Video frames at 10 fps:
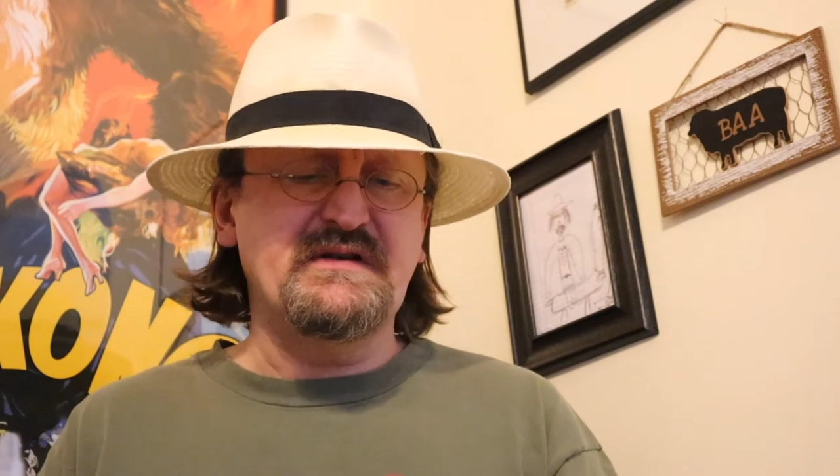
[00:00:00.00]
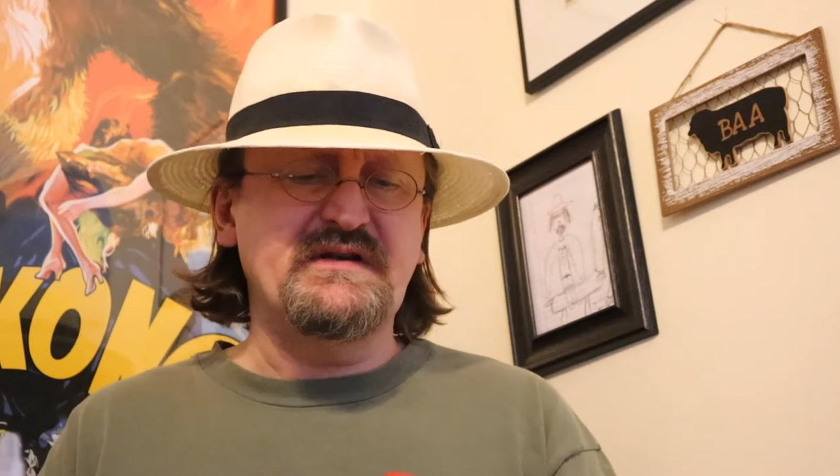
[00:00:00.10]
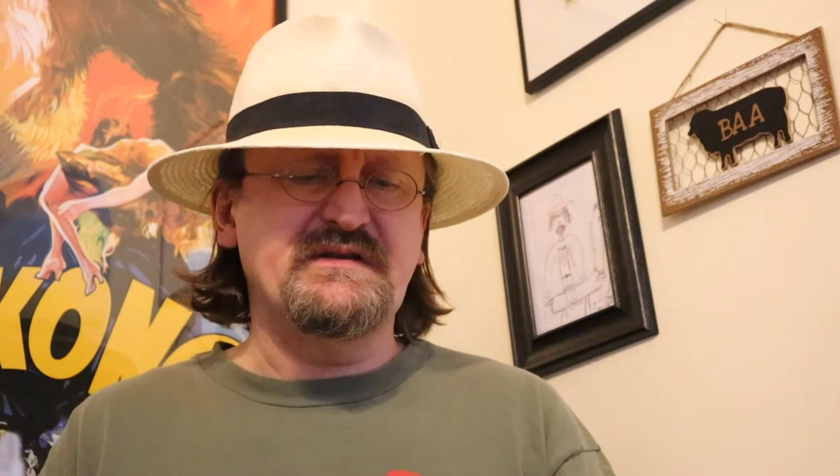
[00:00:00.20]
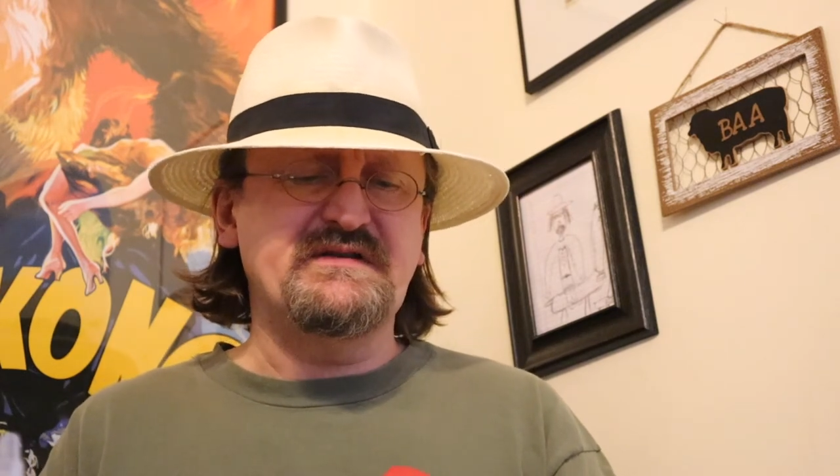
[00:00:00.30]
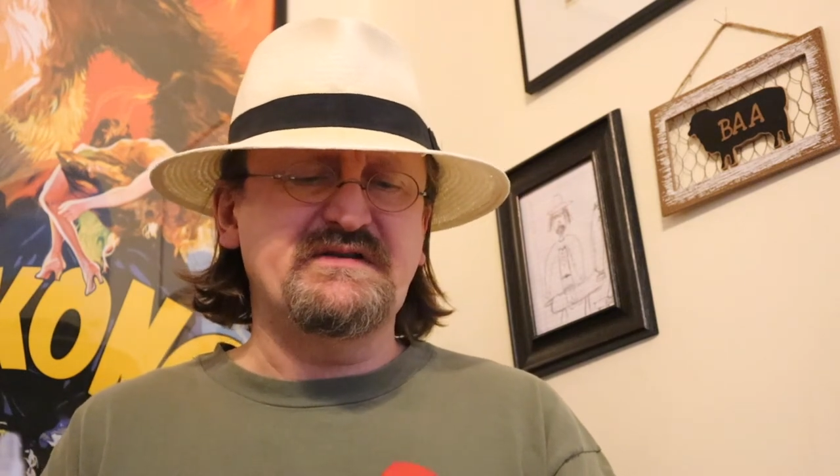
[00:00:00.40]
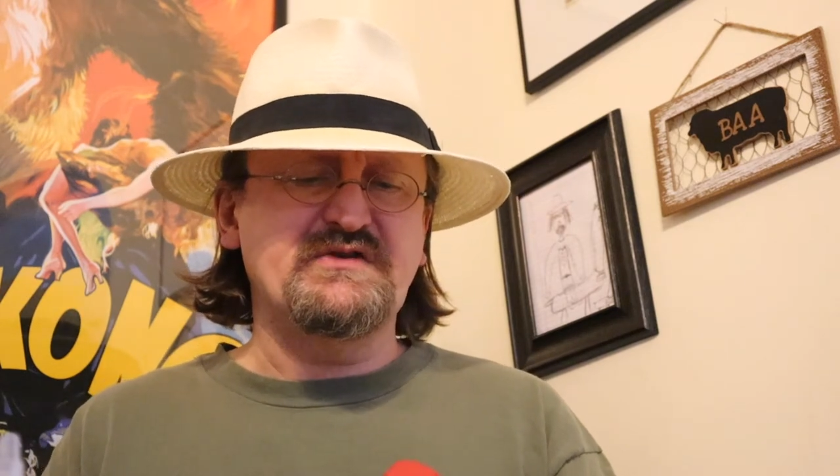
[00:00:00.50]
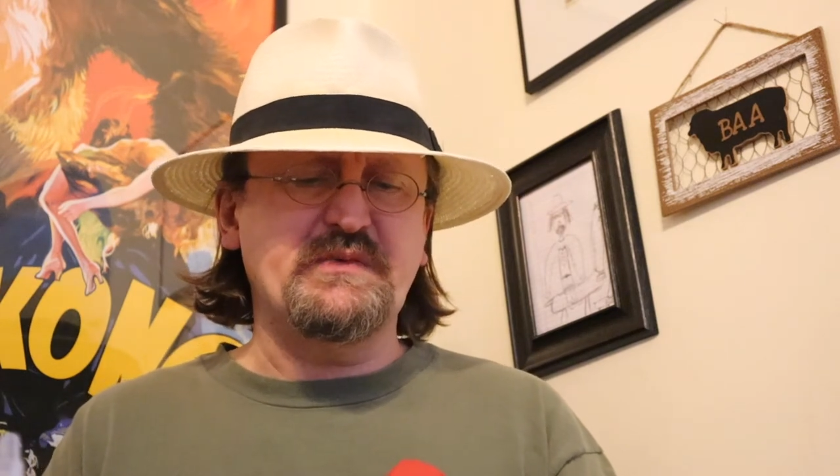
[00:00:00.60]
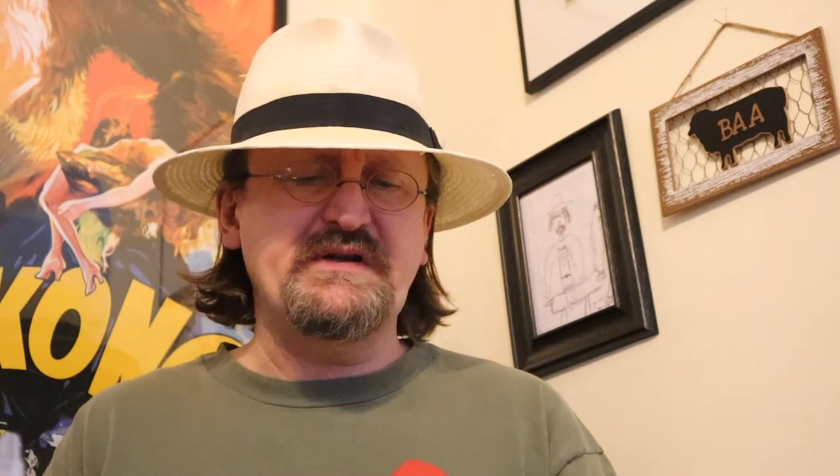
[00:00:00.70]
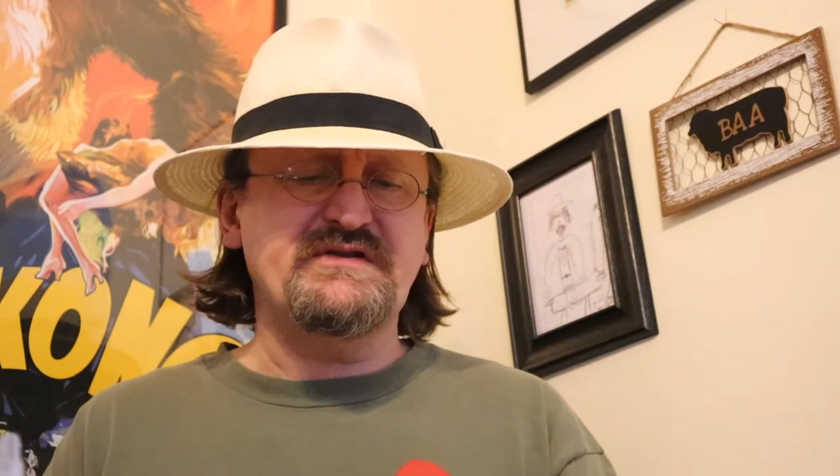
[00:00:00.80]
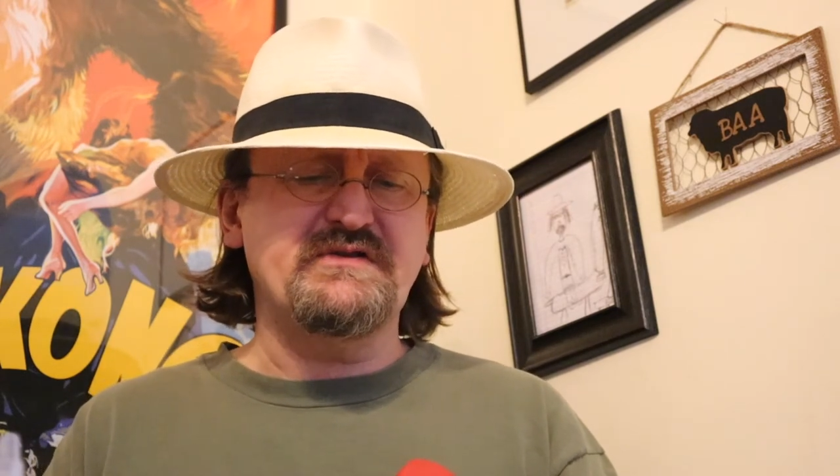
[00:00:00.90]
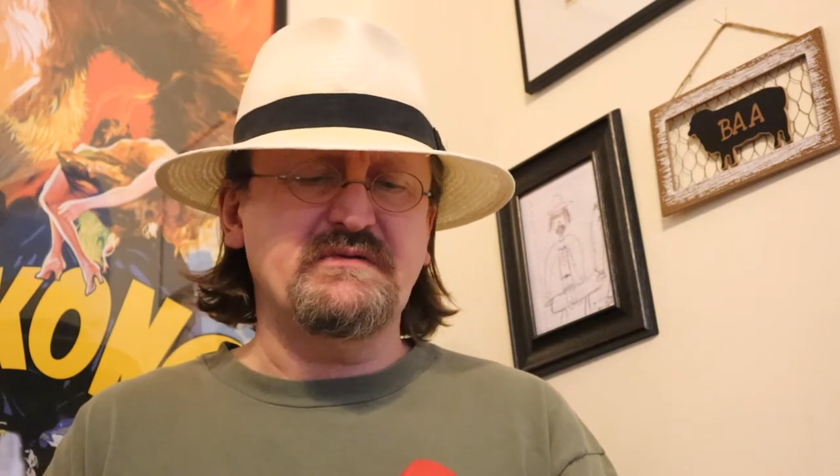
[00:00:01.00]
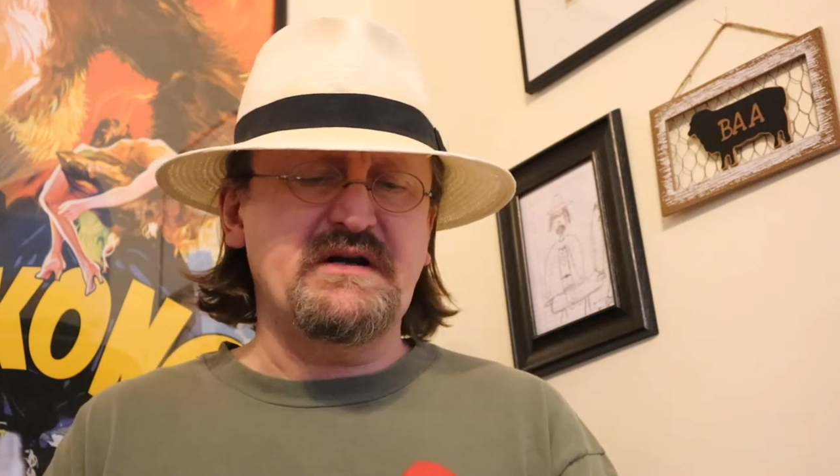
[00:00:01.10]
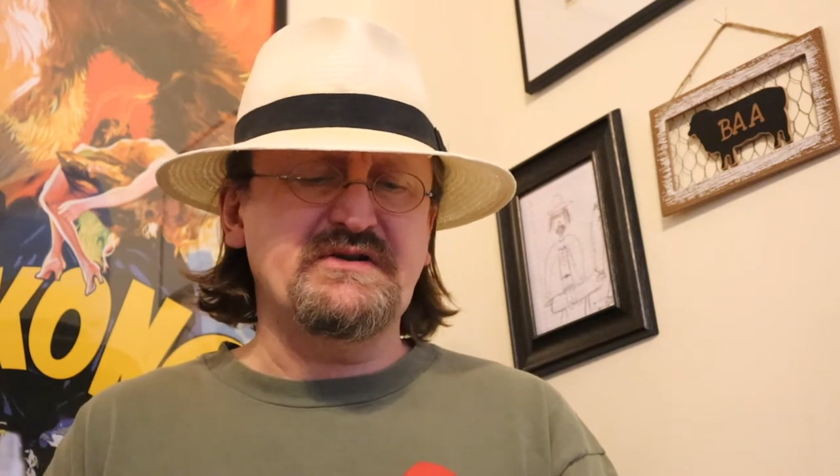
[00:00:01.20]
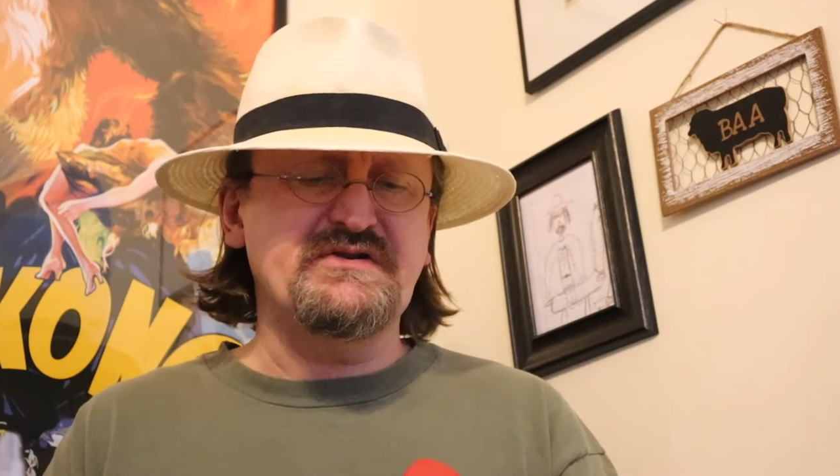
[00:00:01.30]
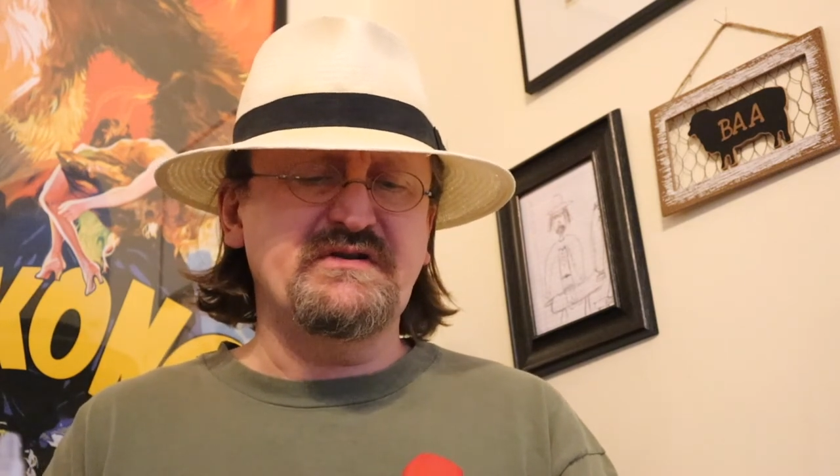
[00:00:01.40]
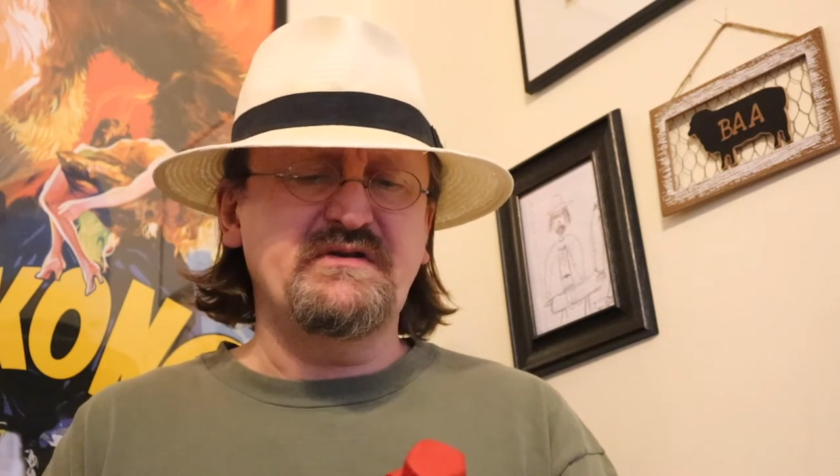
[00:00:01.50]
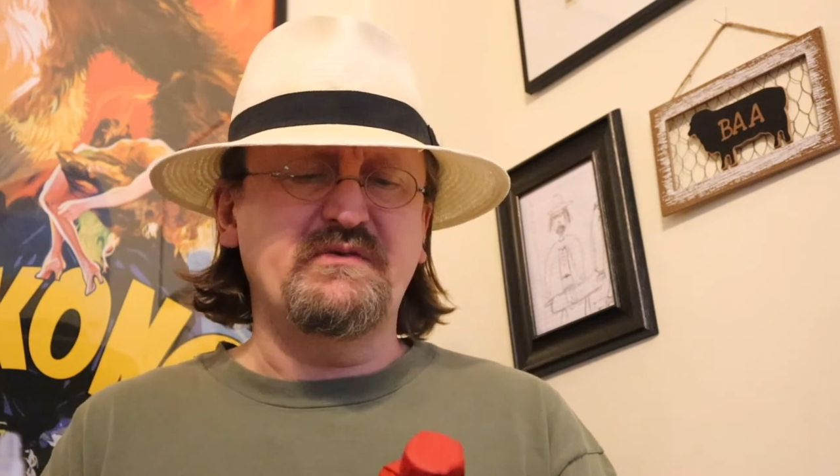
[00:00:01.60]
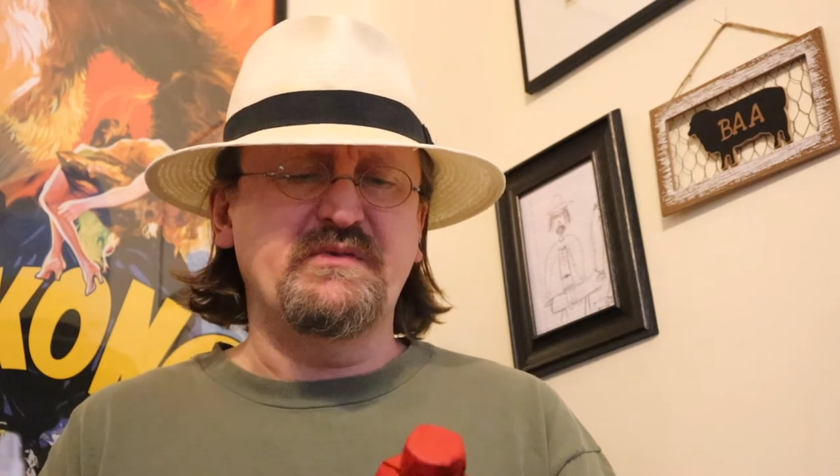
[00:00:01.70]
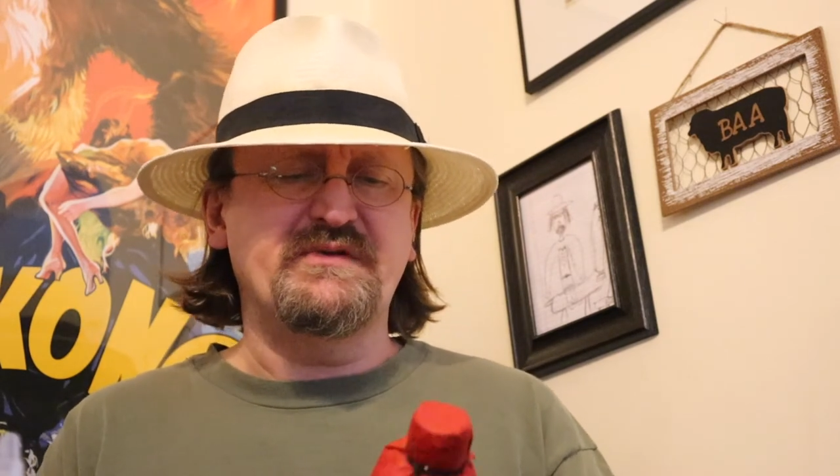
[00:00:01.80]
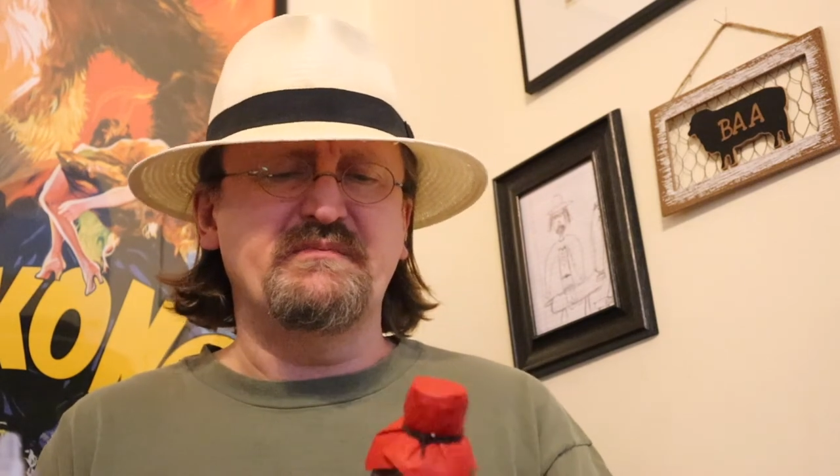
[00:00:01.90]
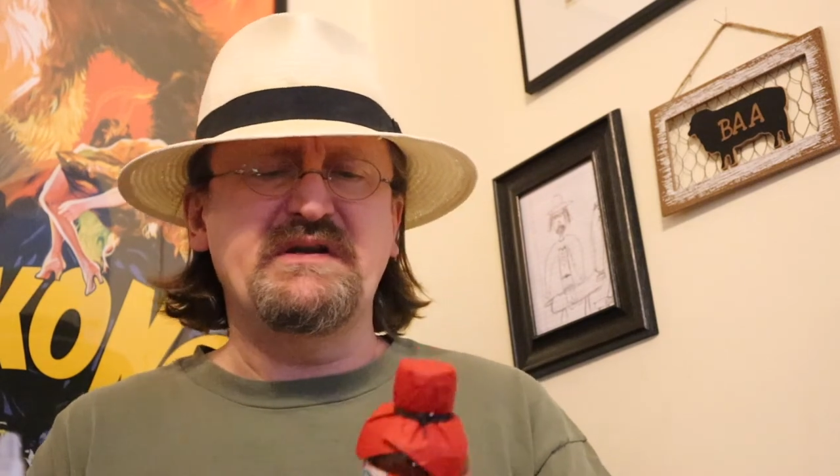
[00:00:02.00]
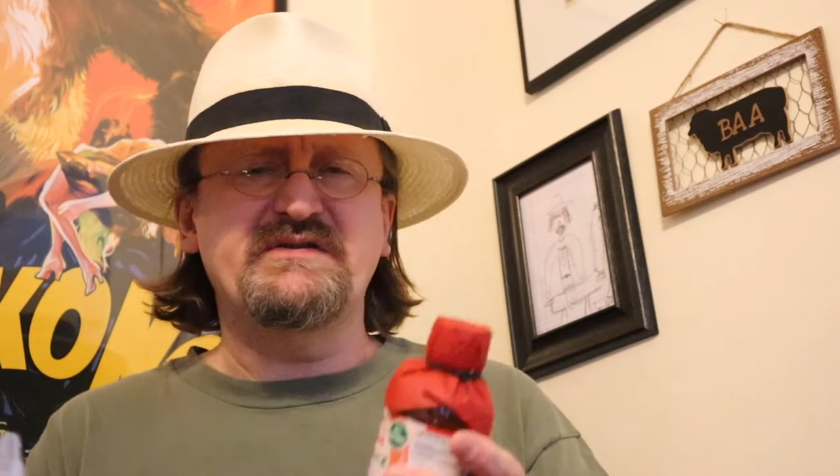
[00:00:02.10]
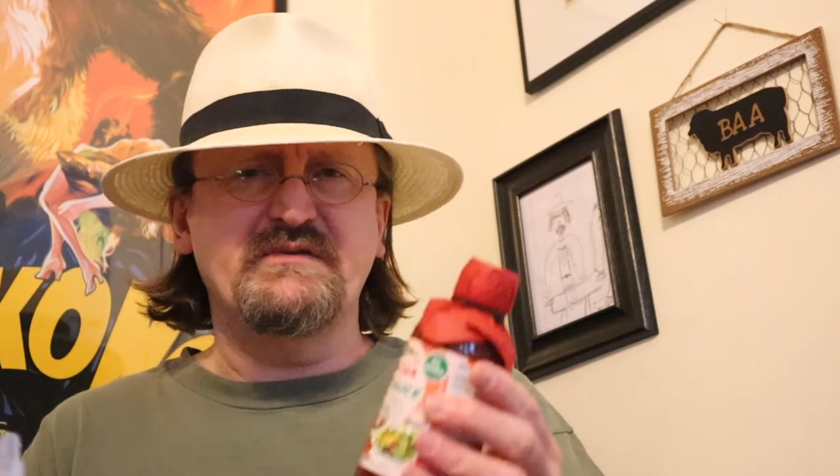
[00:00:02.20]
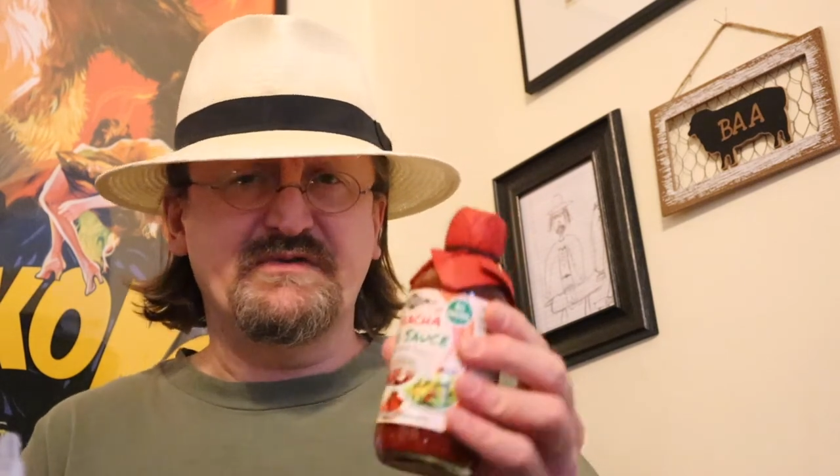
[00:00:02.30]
It's sweet sriracha with miso